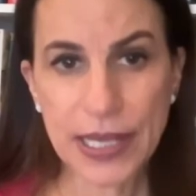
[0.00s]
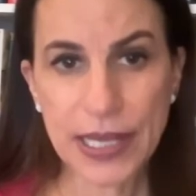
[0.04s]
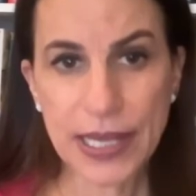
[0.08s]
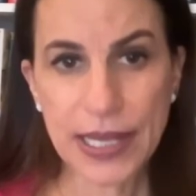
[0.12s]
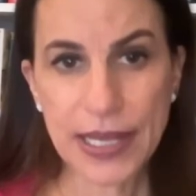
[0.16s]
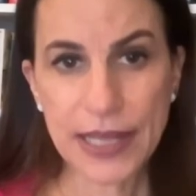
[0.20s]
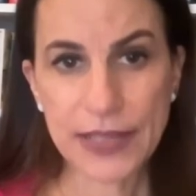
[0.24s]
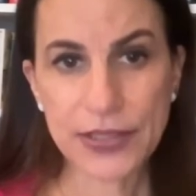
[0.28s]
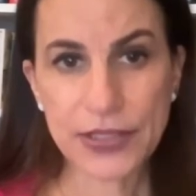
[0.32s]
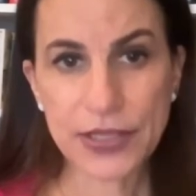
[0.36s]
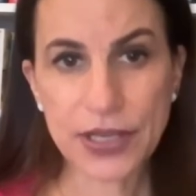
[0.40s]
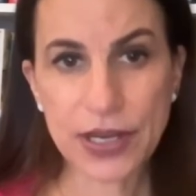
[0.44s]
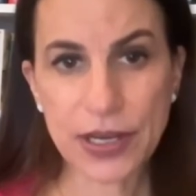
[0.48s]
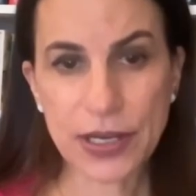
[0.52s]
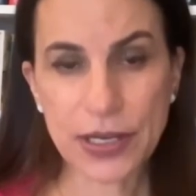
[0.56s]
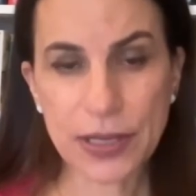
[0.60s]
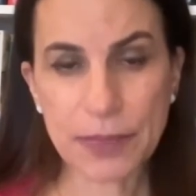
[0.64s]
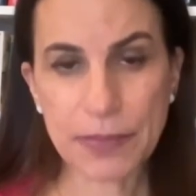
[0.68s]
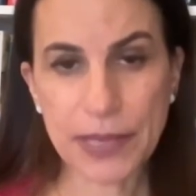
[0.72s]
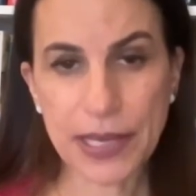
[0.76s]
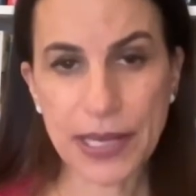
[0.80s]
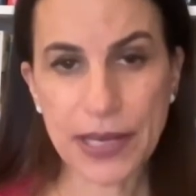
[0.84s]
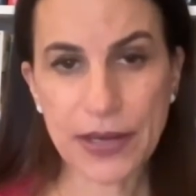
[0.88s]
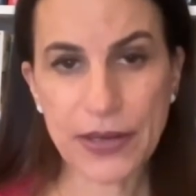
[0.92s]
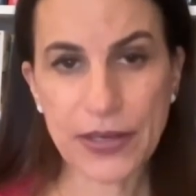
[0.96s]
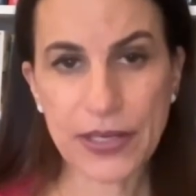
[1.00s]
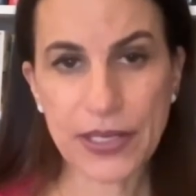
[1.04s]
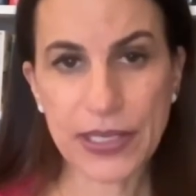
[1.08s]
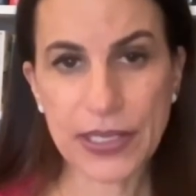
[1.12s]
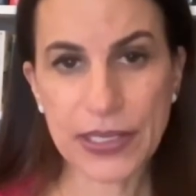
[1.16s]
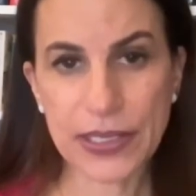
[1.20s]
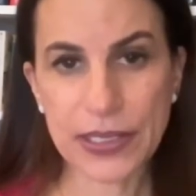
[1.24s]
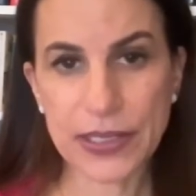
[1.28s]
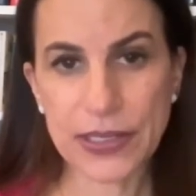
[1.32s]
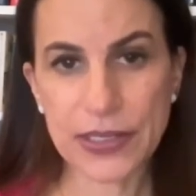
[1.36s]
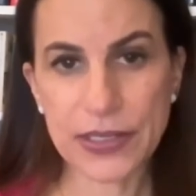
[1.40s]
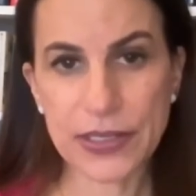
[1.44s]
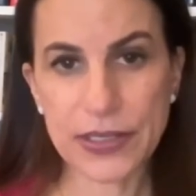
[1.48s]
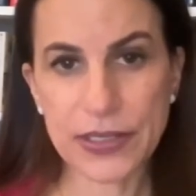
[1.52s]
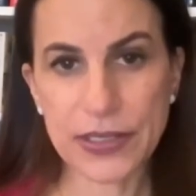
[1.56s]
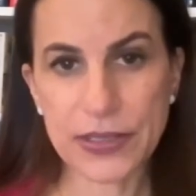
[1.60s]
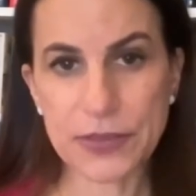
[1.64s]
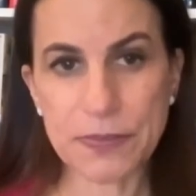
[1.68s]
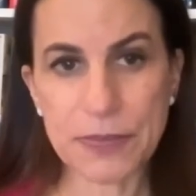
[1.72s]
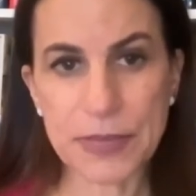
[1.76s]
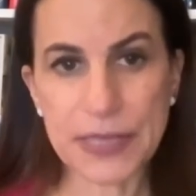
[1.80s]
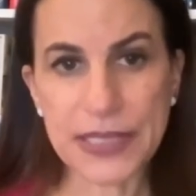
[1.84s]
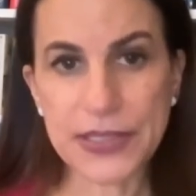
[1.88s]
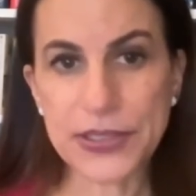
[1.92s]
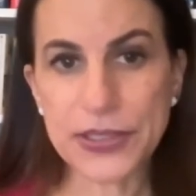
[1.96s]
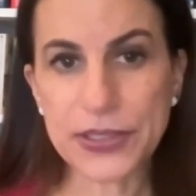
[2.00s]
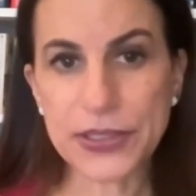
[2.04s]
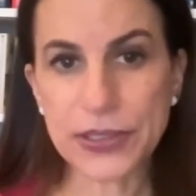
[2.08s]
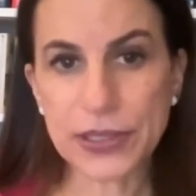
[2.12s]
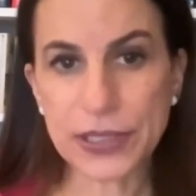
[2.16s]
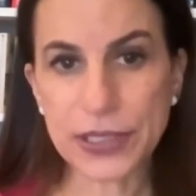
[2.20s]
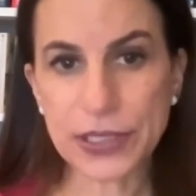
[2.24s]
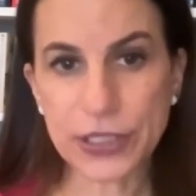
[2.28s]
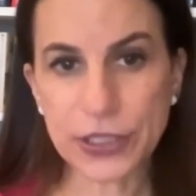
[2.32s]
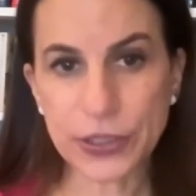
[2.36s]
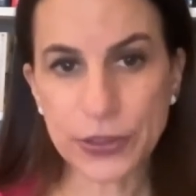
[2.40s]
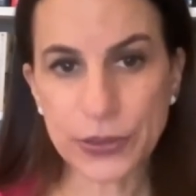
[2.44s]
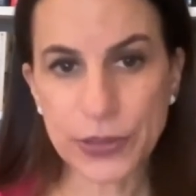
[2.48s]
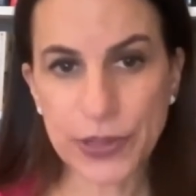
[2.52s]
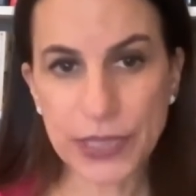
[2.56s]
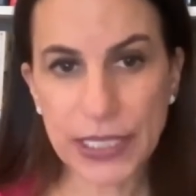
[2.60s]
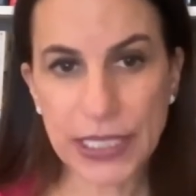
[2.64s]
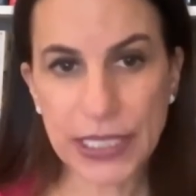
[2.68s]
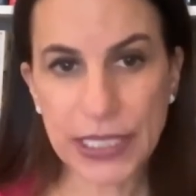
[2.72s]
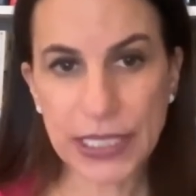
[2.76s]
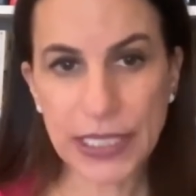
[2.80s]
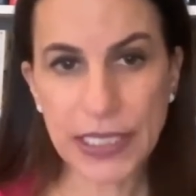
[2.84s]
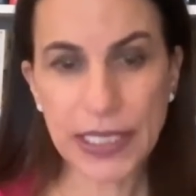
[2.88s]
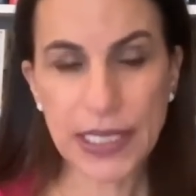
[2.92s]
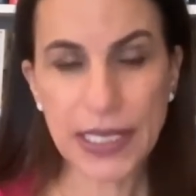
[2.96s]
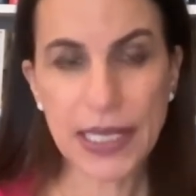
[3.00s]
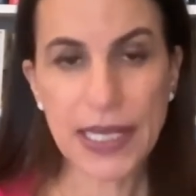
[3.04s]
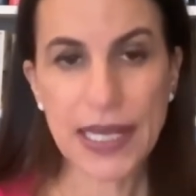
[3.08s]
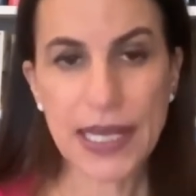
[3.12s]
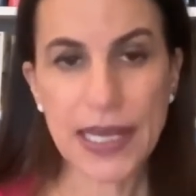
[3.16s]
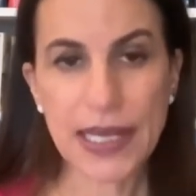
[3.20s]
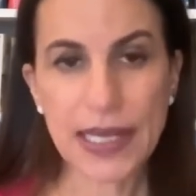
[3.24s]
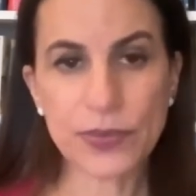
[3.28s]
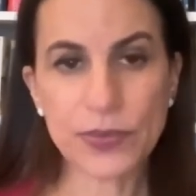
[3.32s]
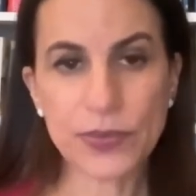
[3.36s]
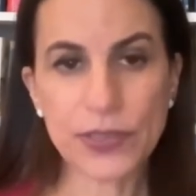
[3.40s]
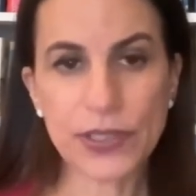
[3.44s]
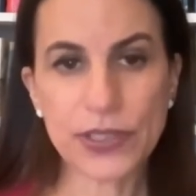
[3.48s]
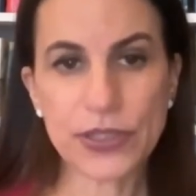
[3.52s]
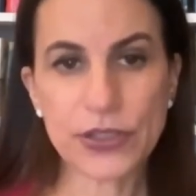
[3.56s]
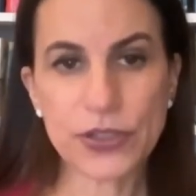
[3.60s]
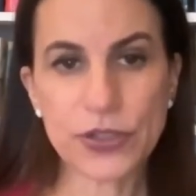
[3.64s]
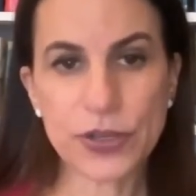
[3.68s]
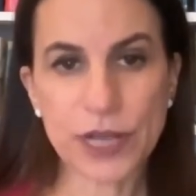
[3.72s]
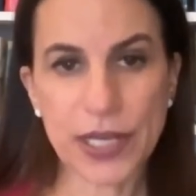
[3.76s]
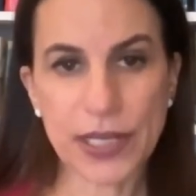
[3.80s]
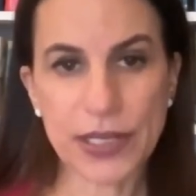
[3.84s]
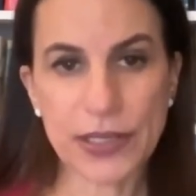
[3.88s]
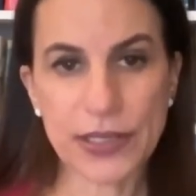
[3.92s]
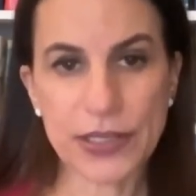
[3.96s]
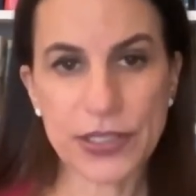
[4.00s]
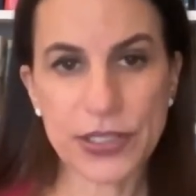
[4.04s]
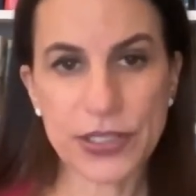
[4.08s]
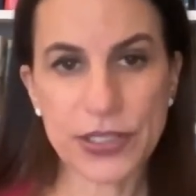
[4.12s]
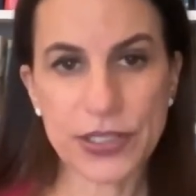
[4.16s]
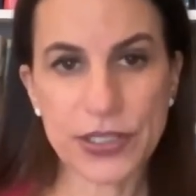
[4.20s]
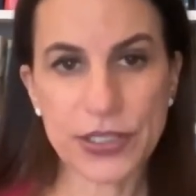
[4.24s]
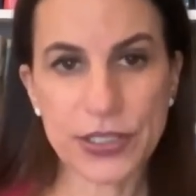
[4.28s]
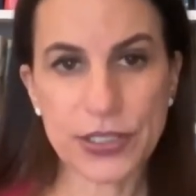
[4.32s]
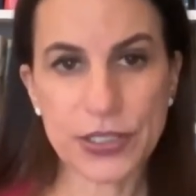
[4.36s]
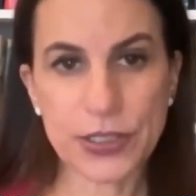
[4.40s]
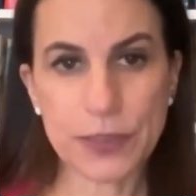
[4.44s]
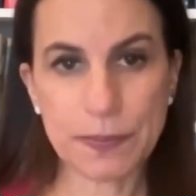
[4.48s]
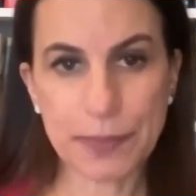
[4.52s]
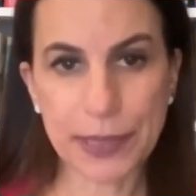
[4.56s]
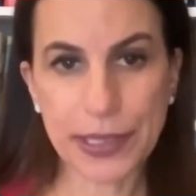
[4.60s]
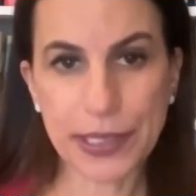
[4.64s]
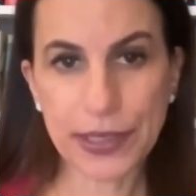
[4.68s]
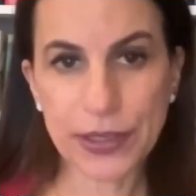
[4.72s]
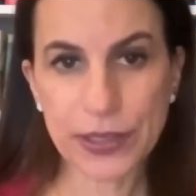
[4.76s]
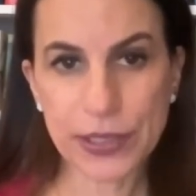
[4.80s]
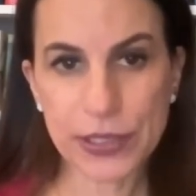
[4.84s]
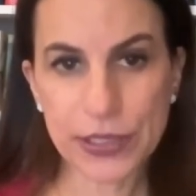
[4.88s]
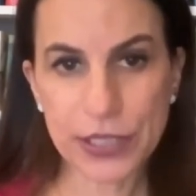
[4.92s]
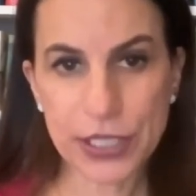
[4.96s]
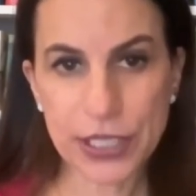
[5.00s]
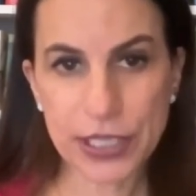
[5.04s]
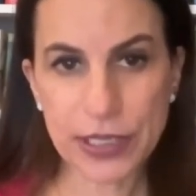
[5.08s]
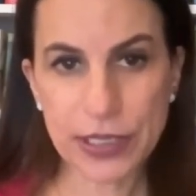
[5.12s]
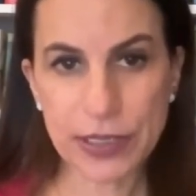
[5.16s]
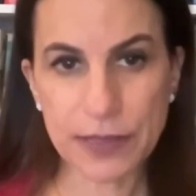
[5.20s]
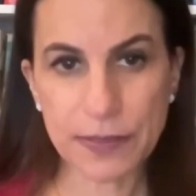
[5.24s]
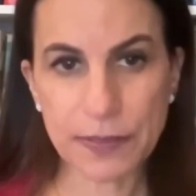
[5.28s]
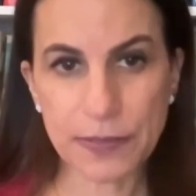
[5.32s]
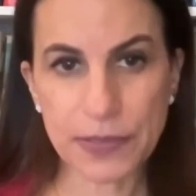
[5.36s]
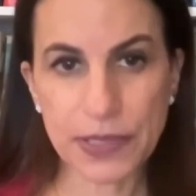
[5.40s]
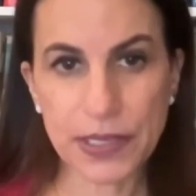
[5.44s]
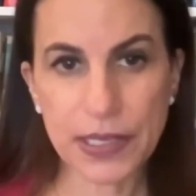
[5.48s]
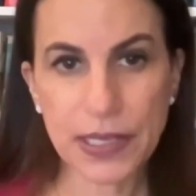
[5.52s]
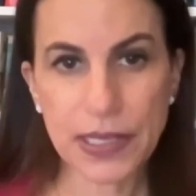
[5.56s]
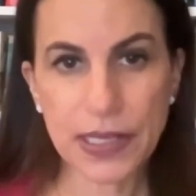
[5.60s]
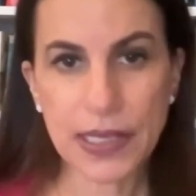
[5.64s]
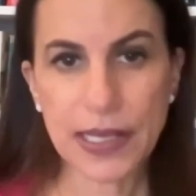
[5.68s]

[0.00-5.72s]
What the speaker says: and talk about his mental acuity and really try to just disparage him